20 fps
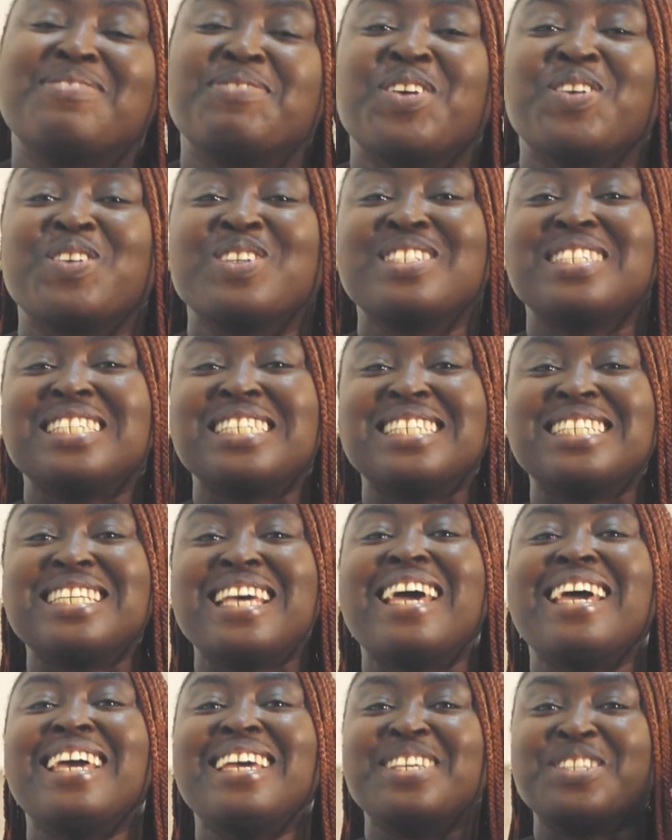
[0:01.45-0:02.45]
Because
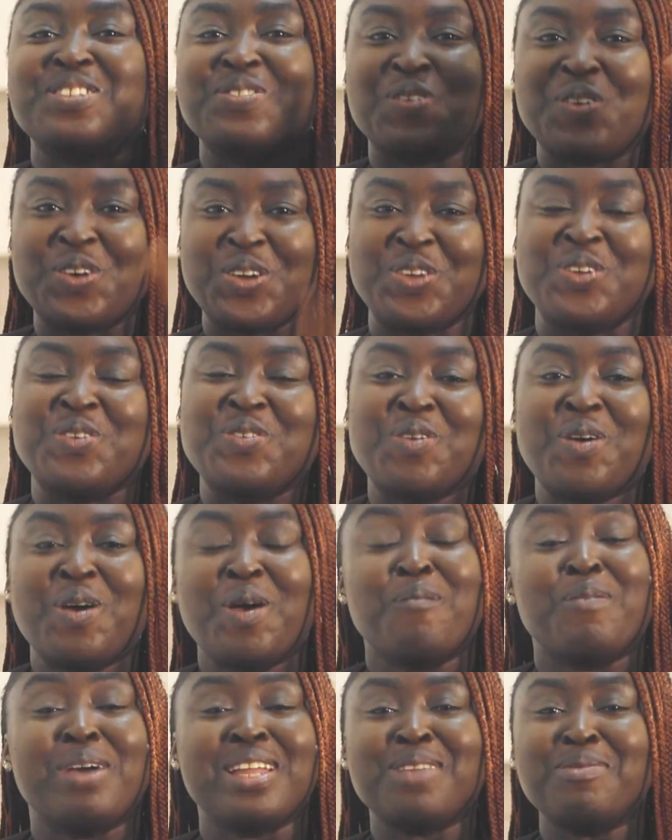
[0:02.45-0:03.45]
today is for you.
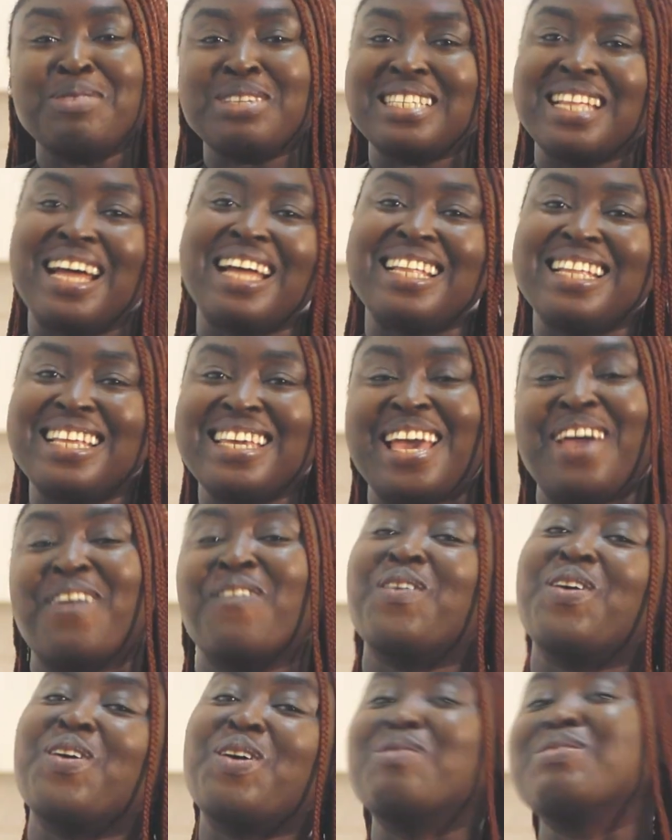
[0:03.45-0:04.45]
My name is Naki and
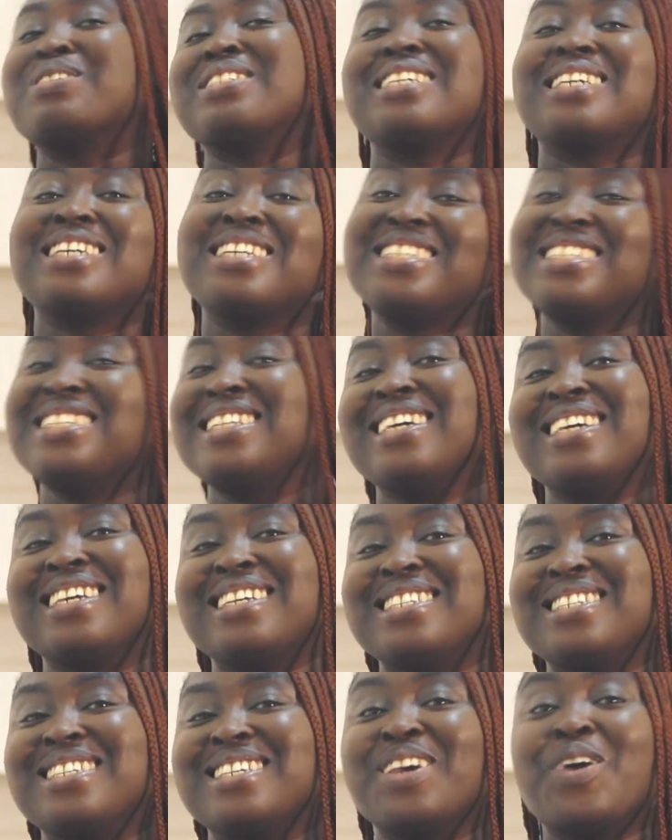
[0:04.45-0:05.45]
welcome to the Kitchen
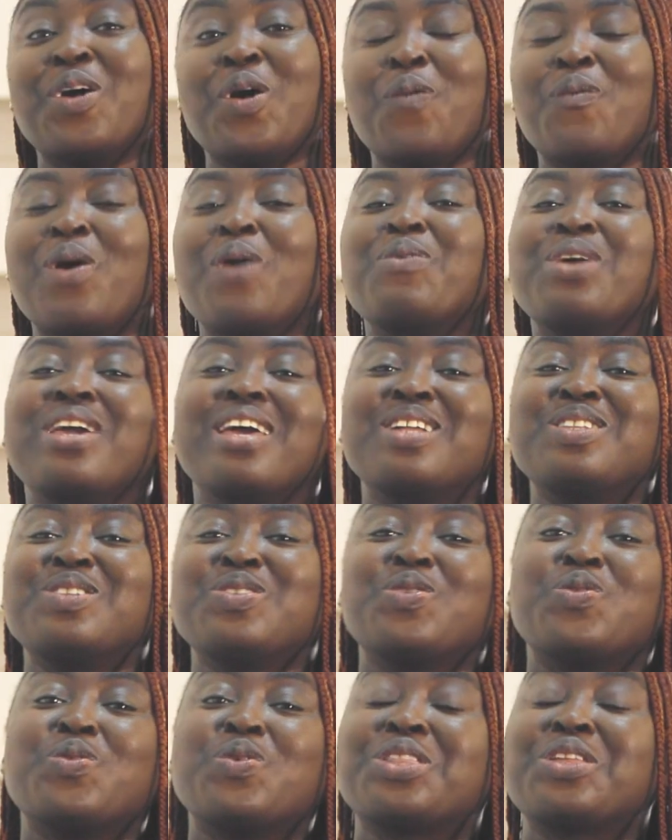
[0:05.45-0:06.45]
Legacy, where we get to
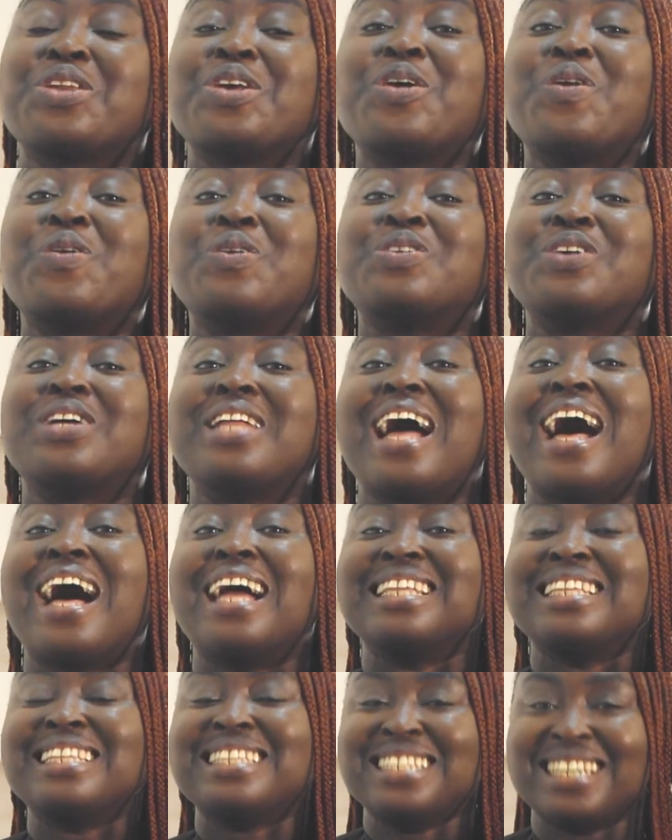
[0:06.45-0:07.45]
cook
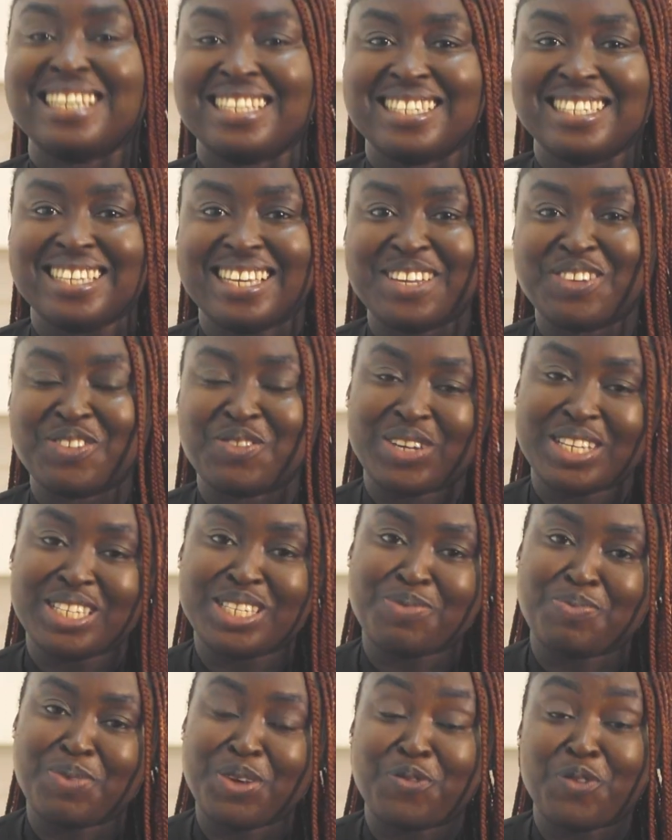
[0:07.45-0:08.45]
338
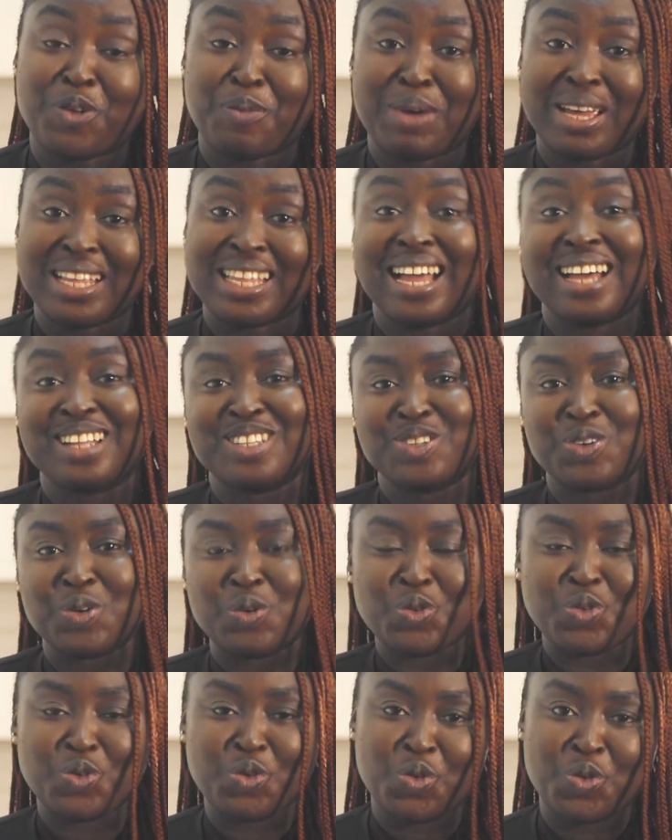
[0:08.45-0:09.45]
recipes from my dad's
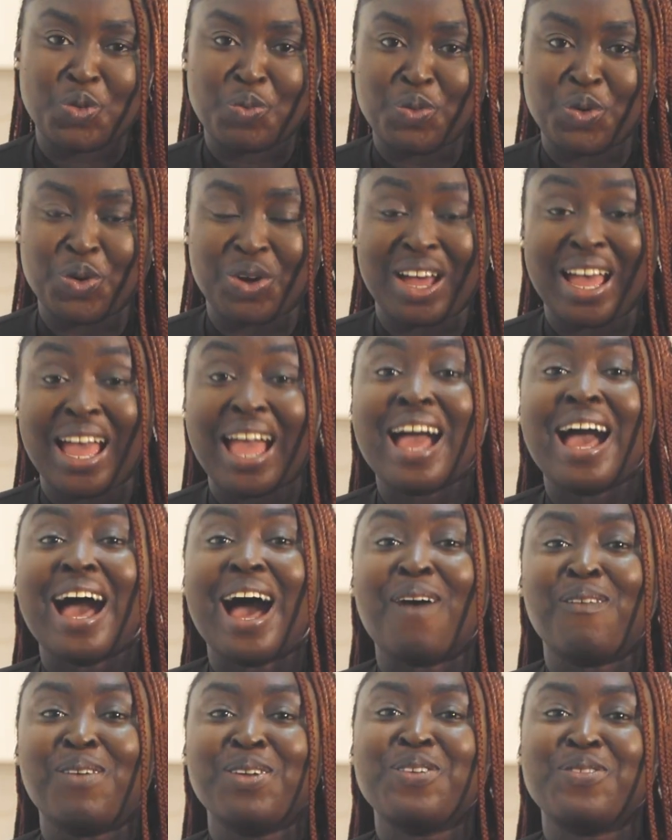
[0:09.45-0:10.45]
old cookbook.
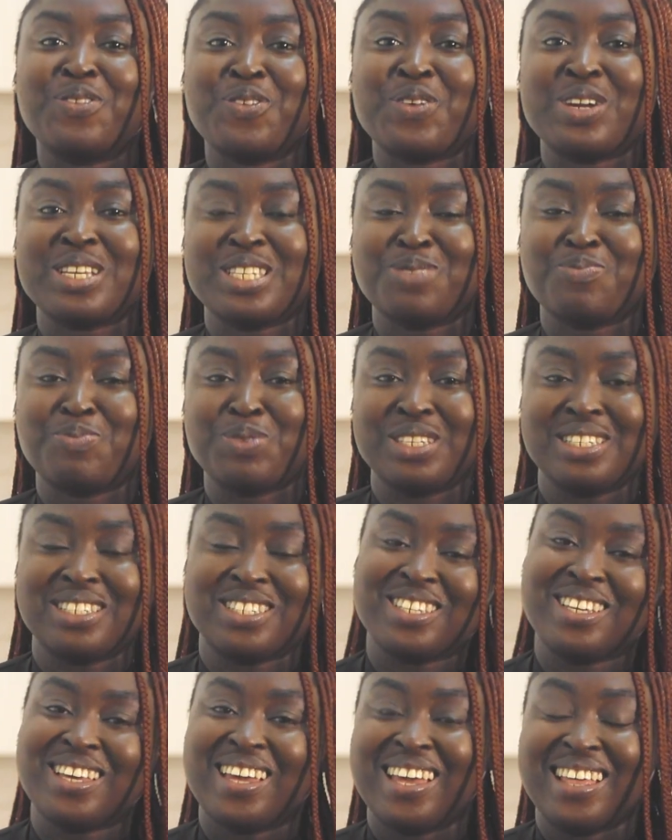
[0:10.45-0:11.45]
And one of the
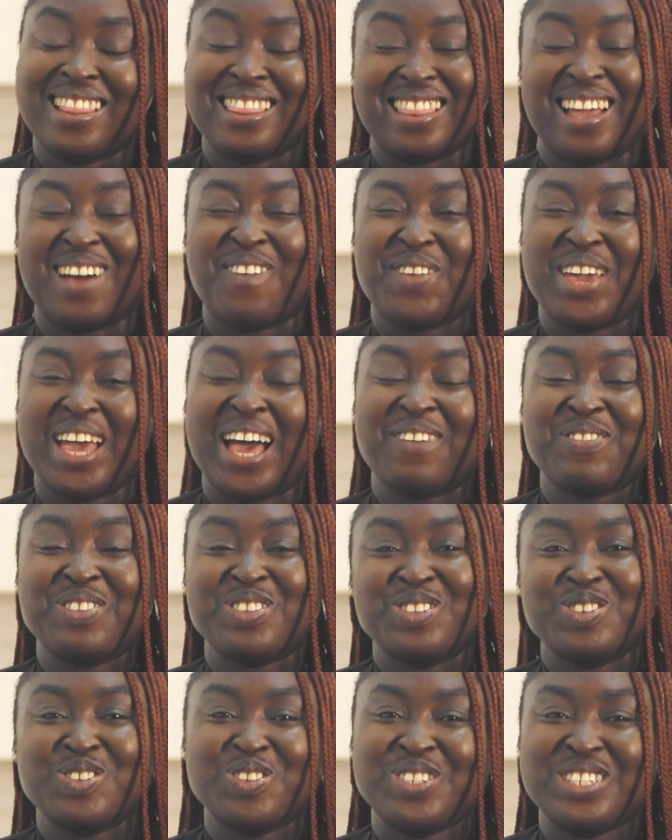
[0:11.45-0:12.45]
recipes that we have to
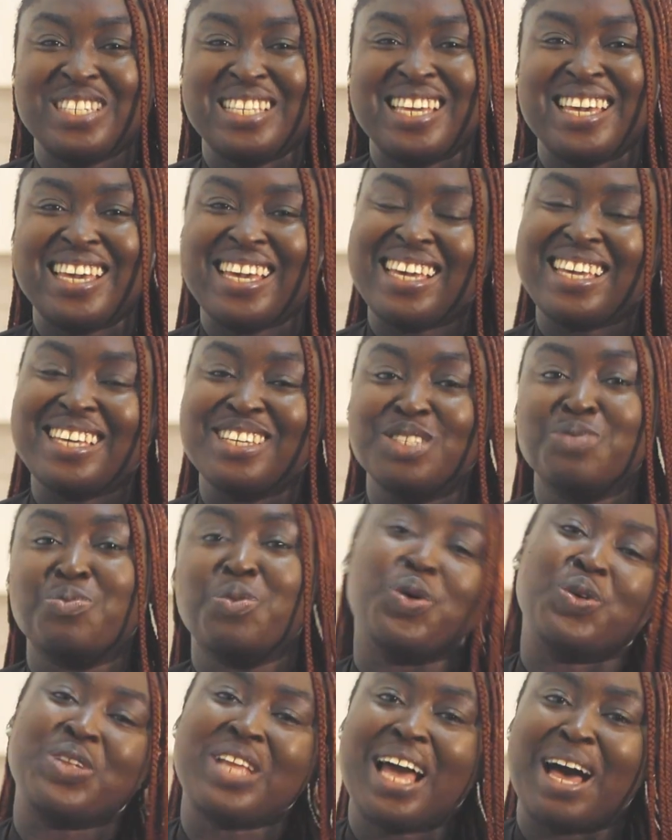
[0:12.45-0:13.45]
do today is
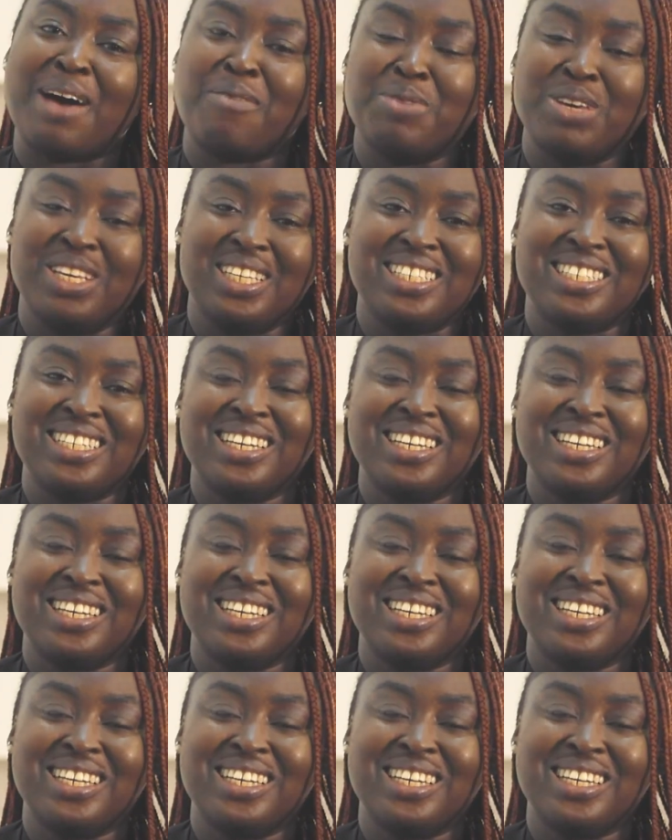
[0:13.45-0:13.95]
boiled cabbage.